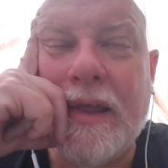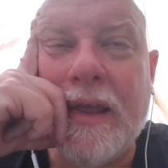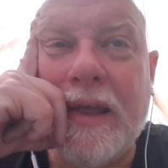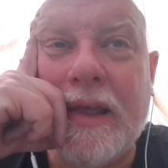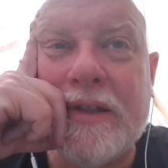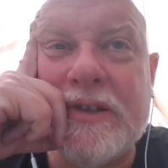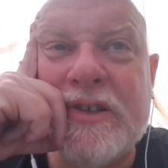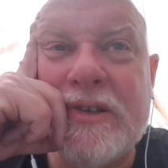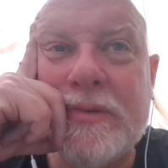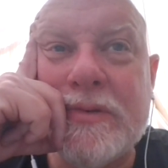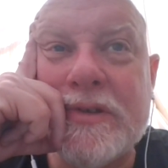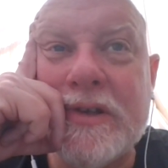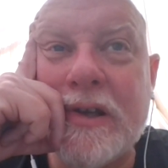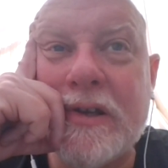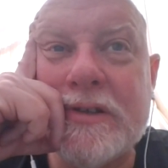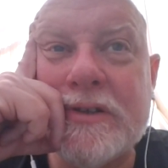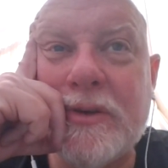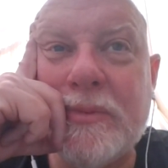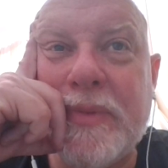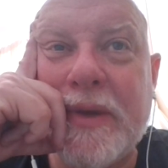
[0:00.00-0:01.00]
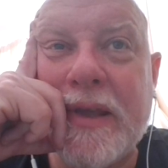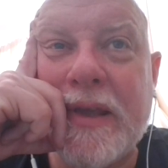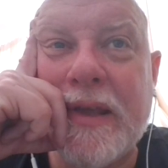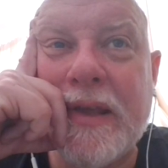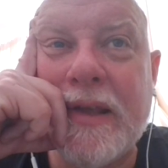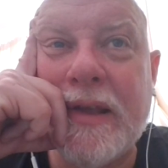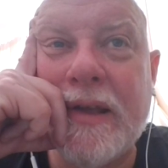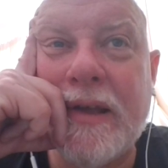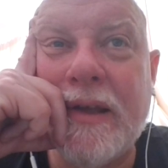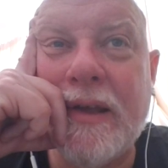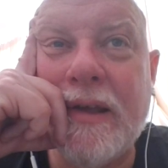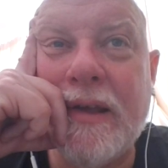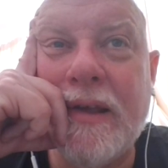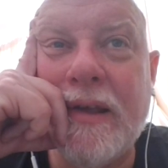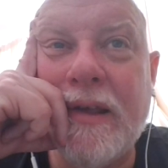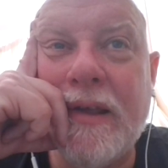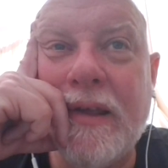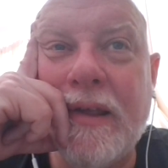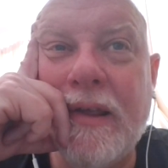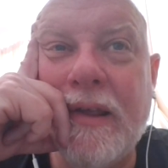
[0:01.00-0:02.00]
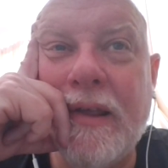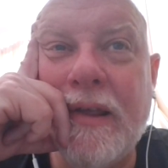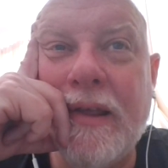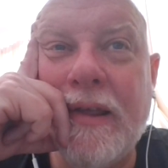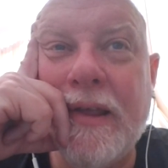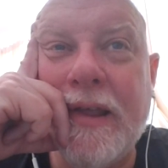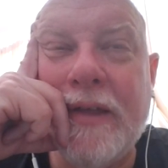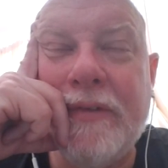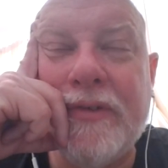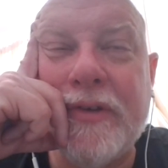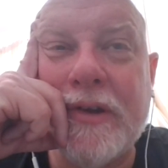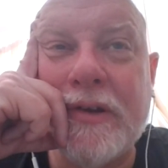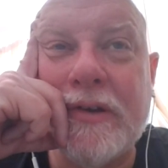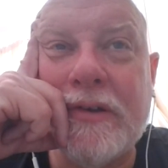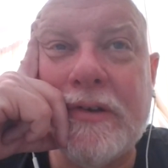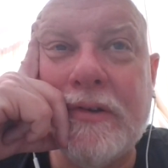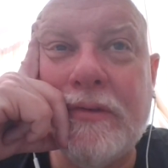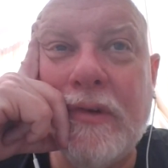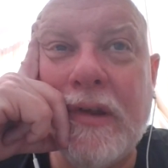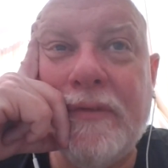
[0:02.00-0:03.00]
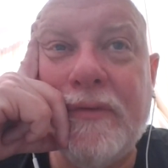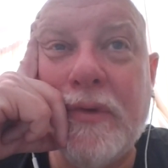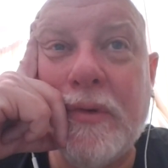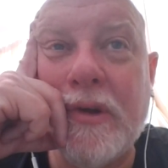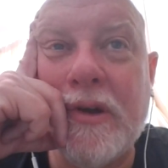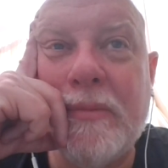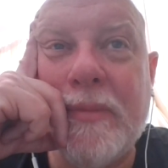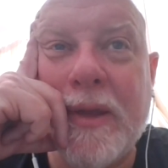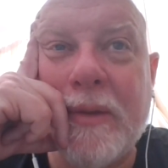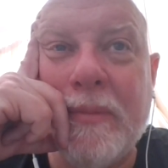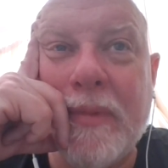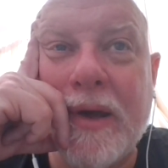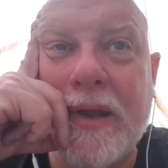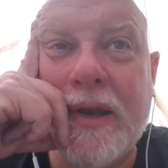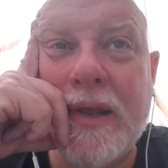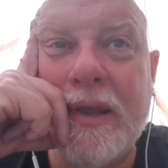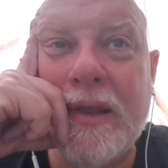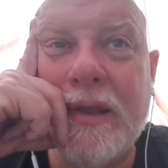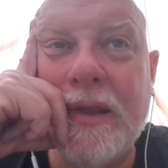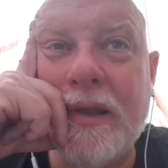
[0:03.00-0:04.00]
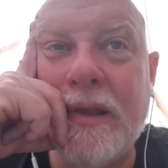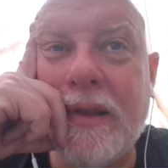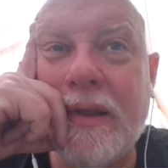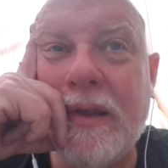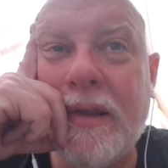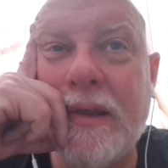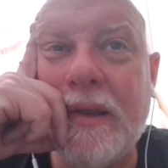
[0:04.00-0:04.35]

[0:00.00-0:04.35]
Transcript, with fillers: and she was also being if you if you want to make money